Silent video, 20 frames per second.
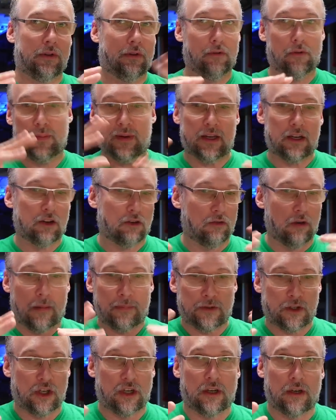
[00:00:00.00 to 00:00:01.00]
There would be
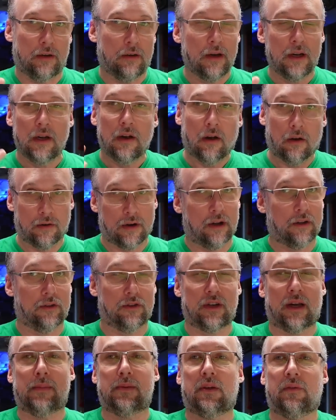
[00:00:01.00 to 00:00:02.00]
corruption or other
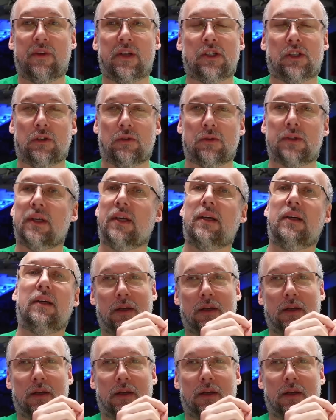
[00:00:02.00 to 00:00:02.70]
types of issues.